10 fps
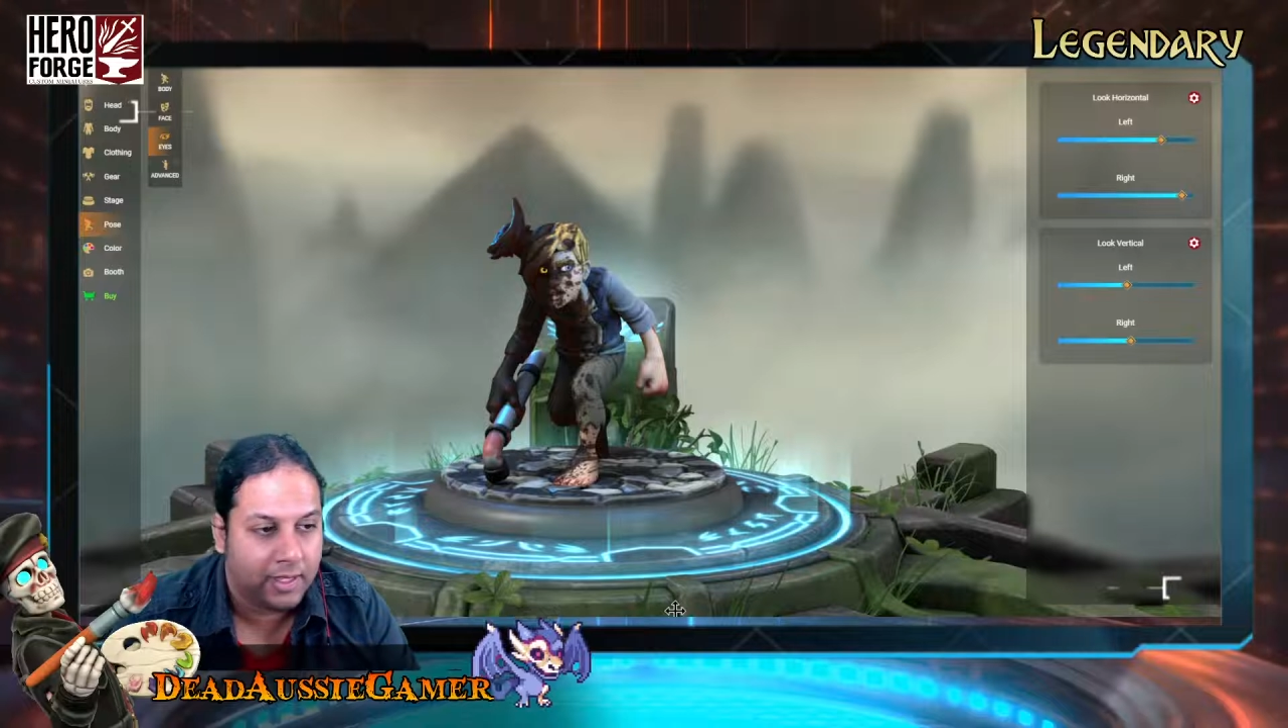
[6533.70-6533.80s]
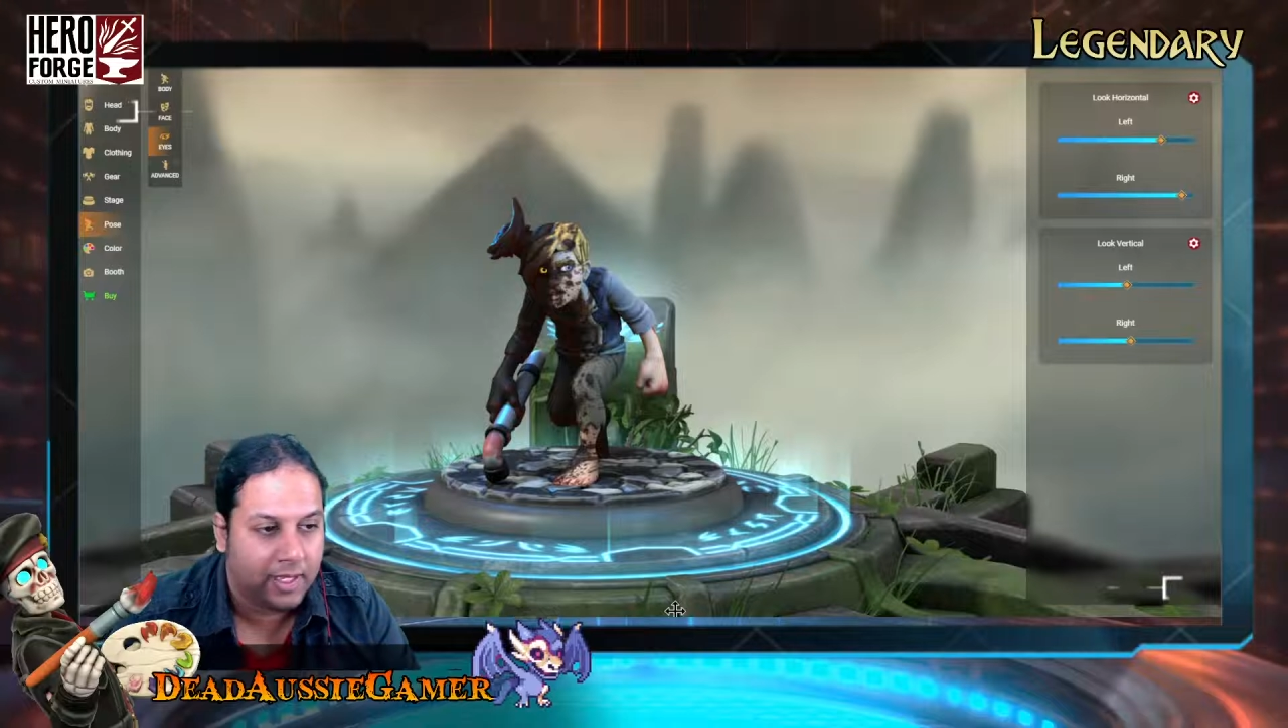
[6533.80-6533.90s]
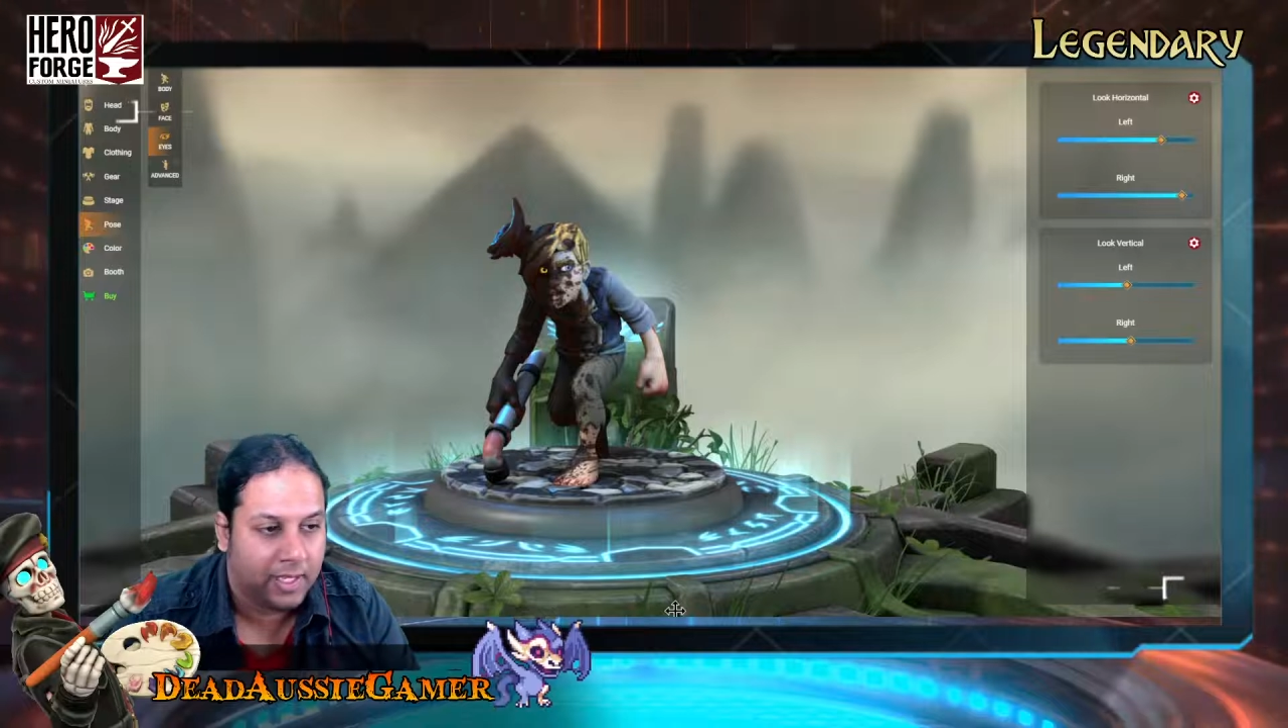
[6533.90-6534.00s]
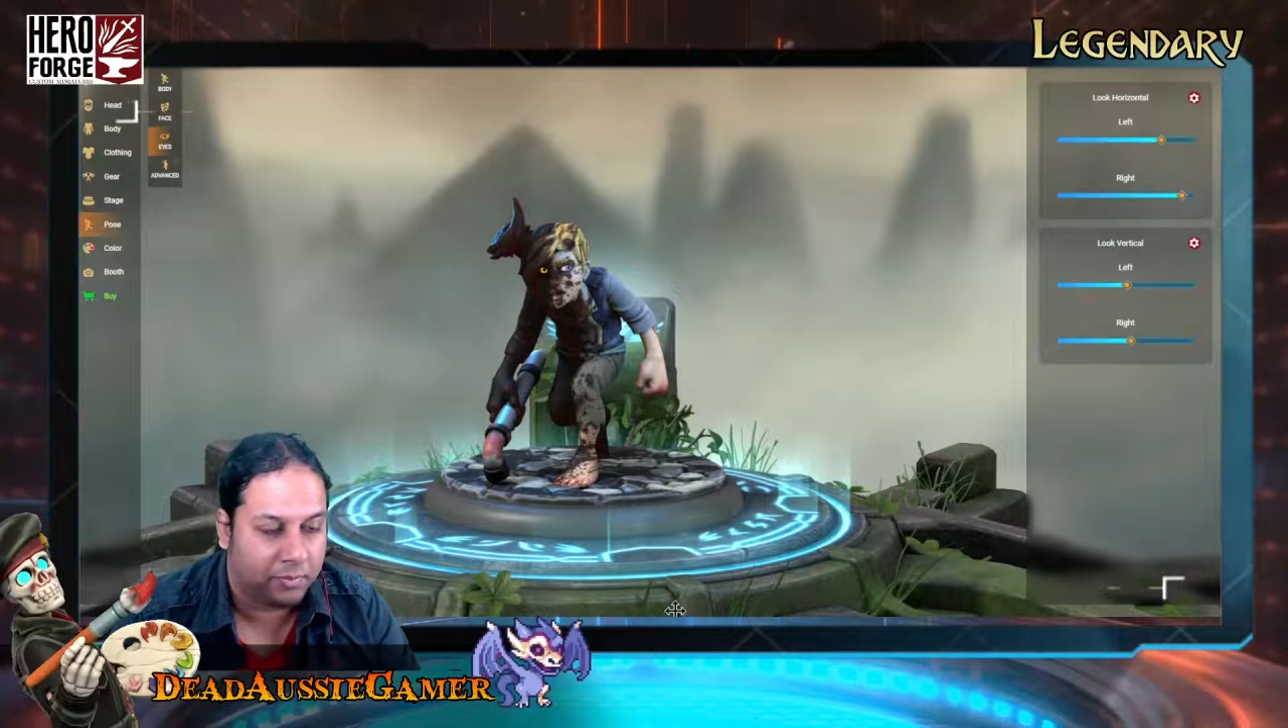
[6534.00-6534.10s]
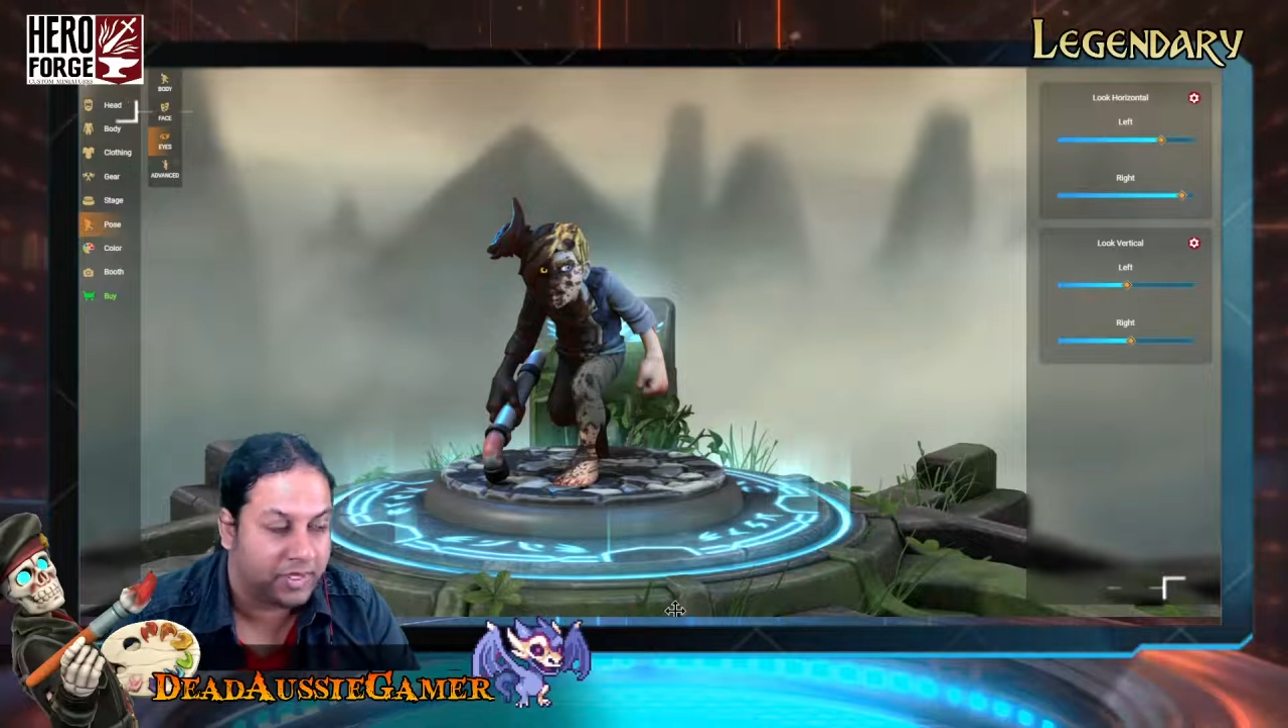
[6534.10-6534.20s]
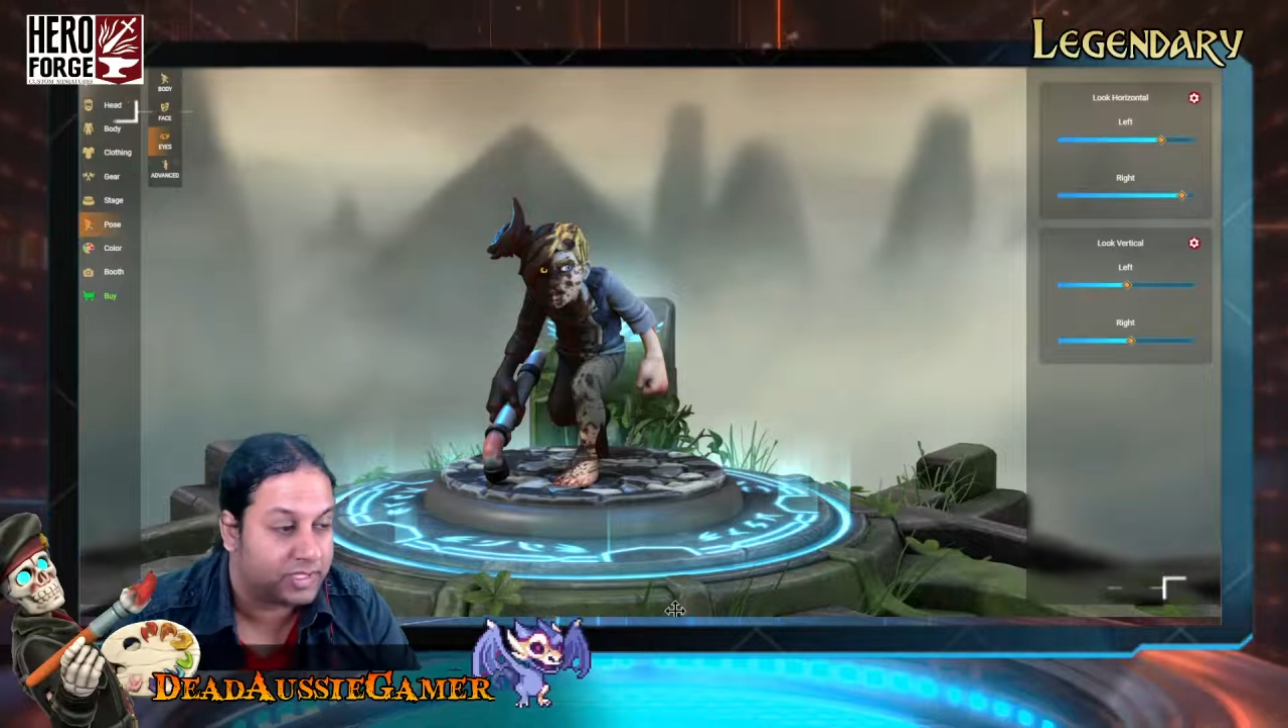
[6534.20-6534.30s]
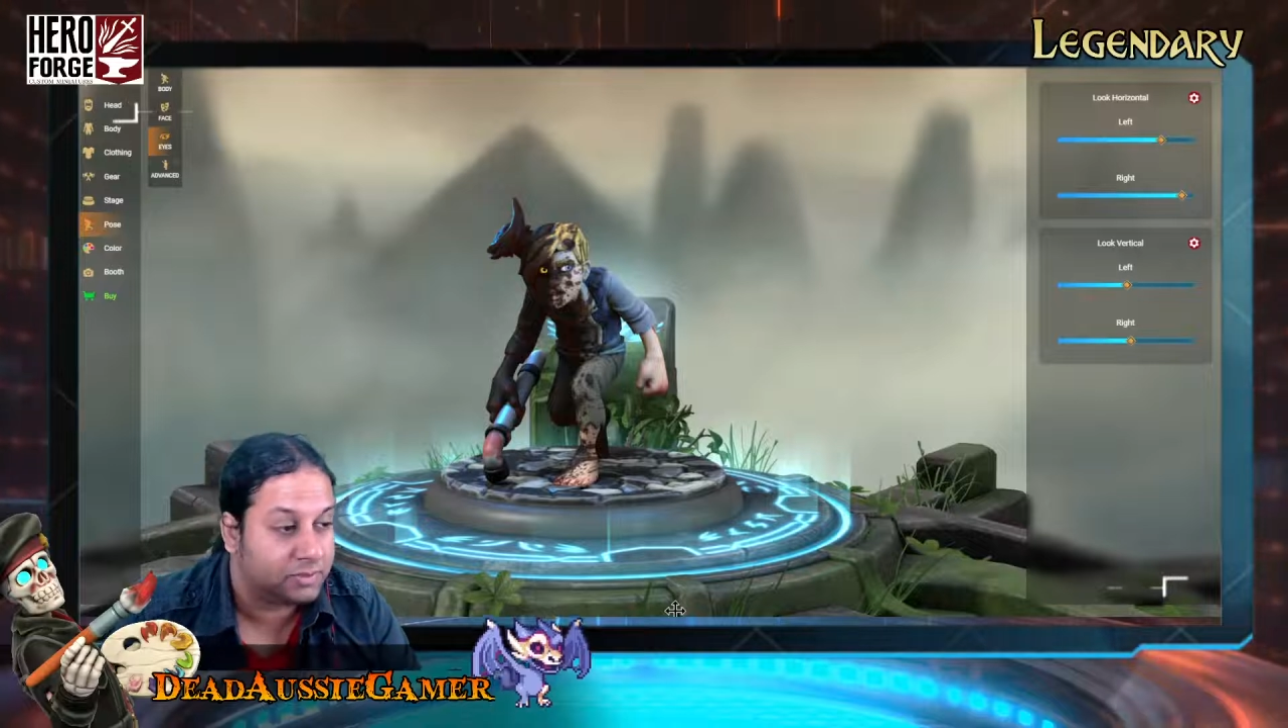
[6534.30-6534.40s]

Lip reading: He picks